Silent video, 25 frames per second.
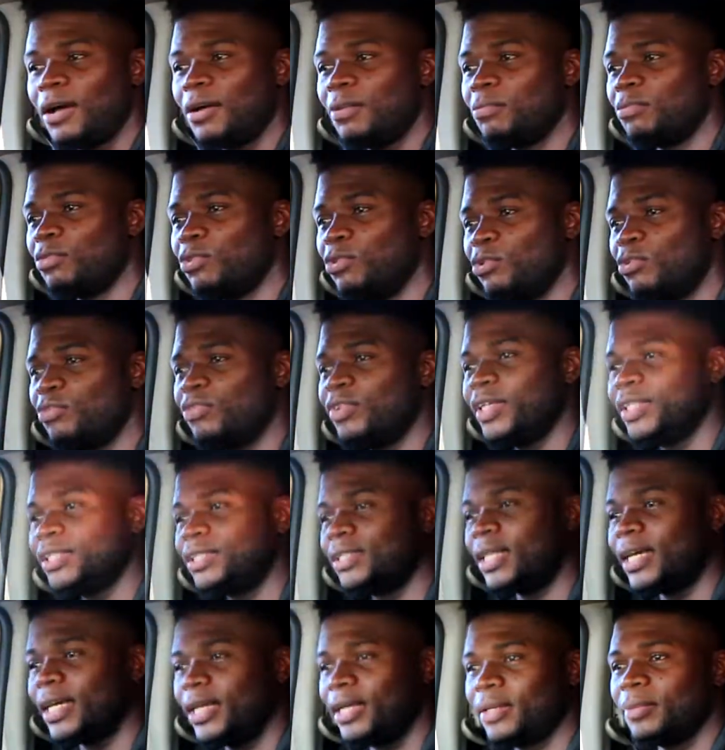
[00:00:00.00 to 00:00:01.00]
movies,
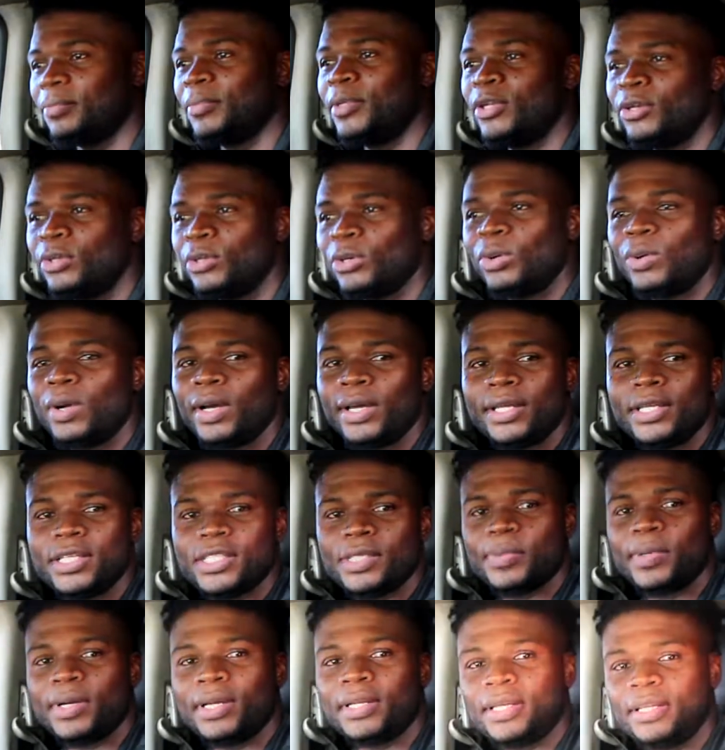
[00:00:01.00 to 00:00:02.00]
like me don't know what else
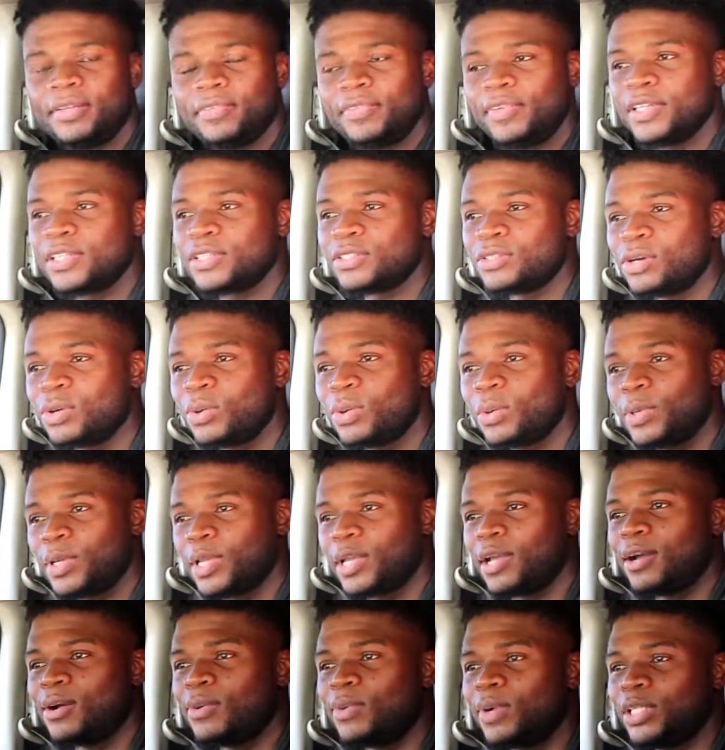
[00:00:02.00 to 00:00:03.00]
on Netflix now where we
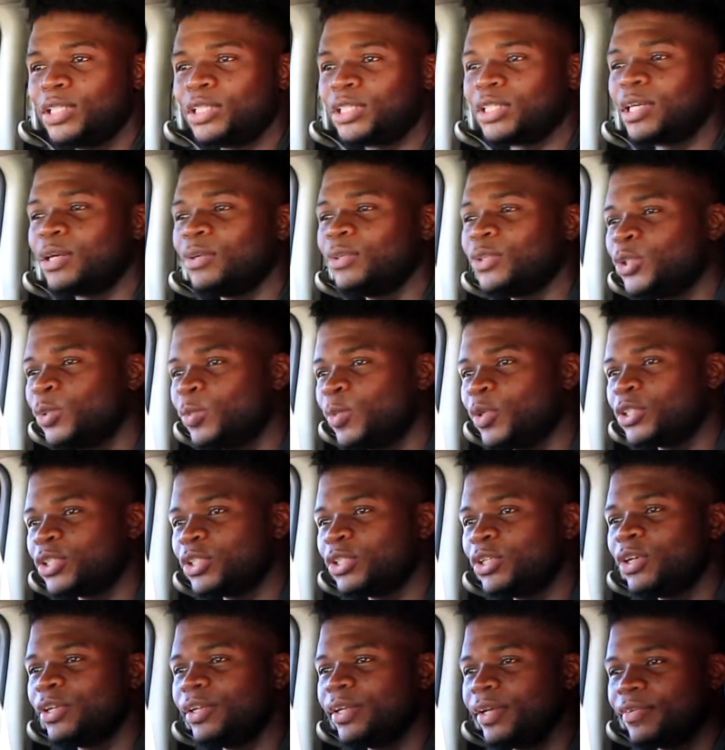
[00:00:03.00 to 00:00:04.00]
can watch, because we're supposed to
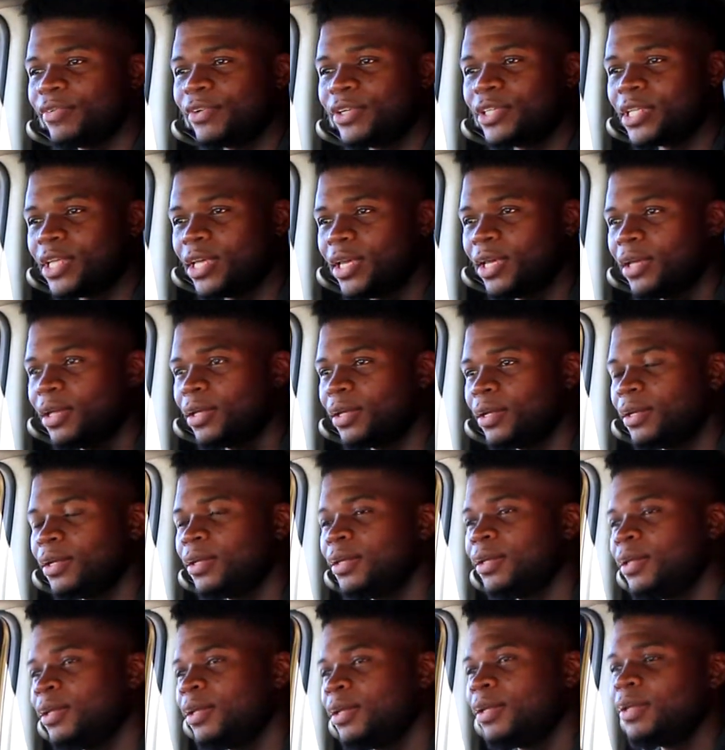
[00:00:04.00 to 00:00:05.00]
done everything.
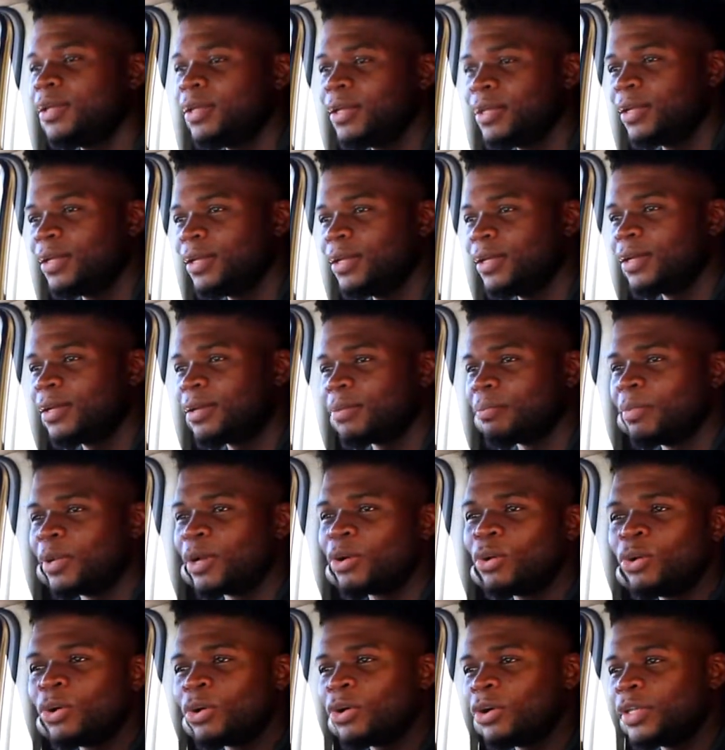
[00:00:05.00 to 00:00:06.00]
We
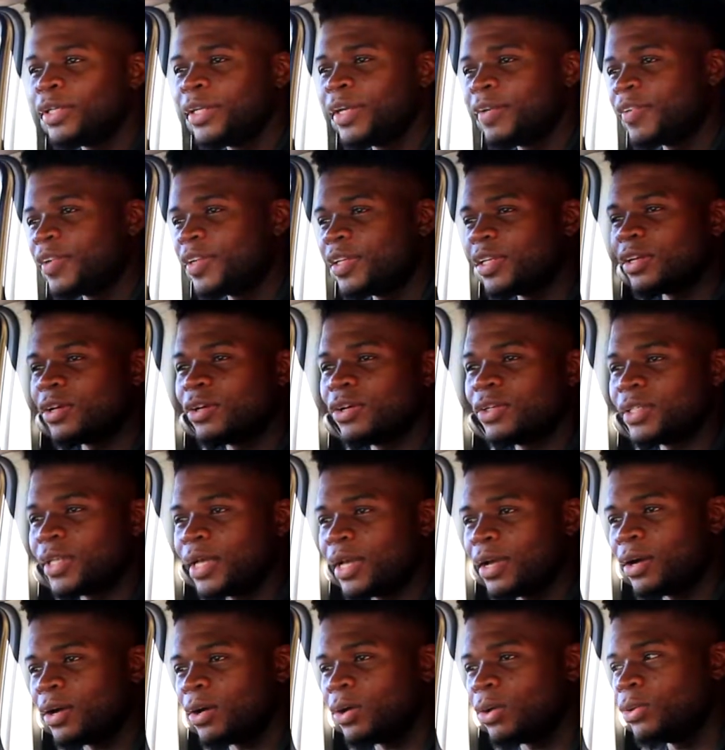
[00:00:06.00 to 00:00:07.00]
cook out everything out
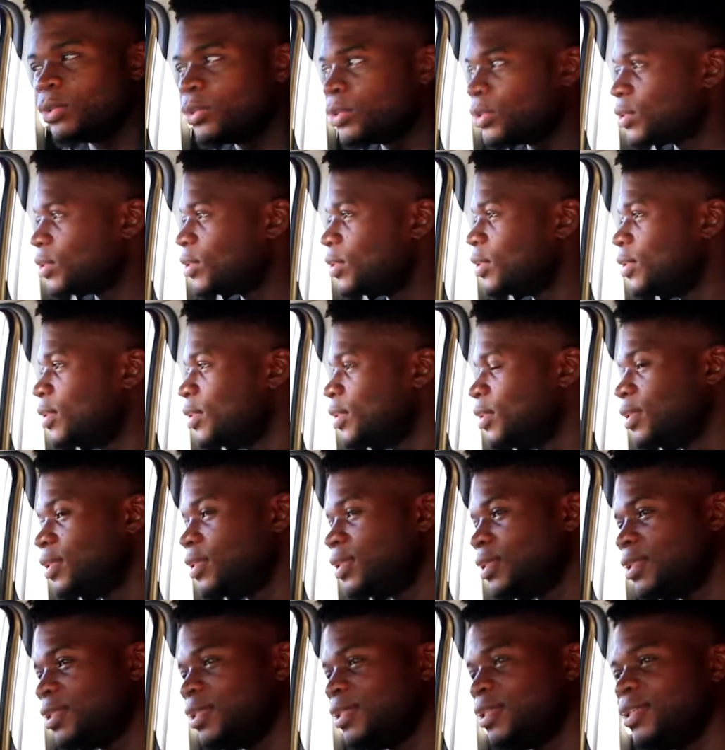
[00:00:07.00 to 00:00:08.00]
their house.
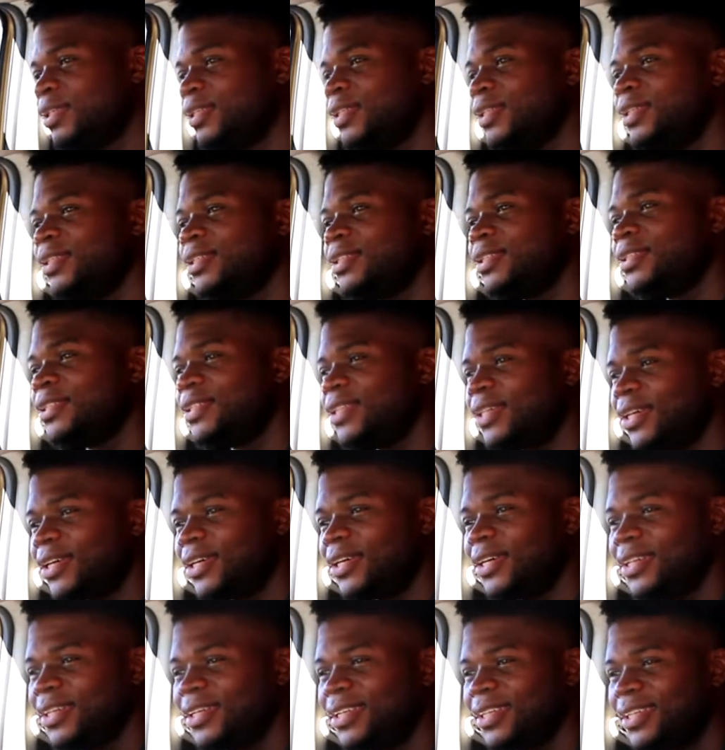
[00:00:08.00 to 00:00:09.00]
So
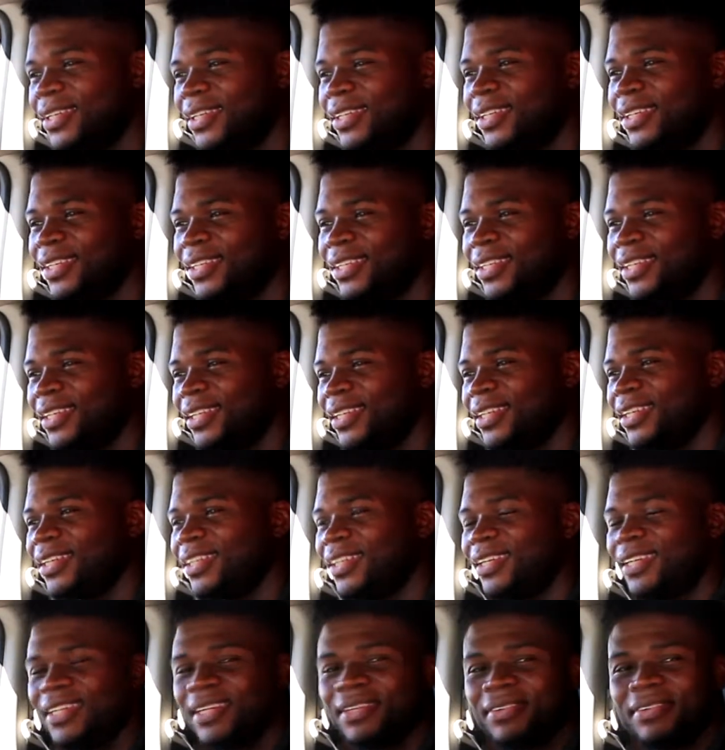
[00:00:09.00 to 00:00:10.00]

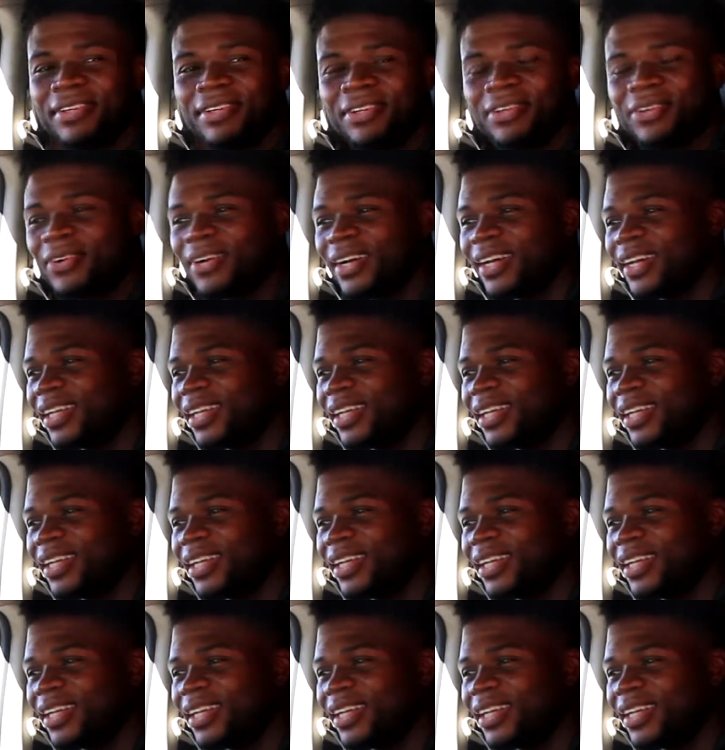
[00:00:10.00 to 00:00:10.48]
I don't know what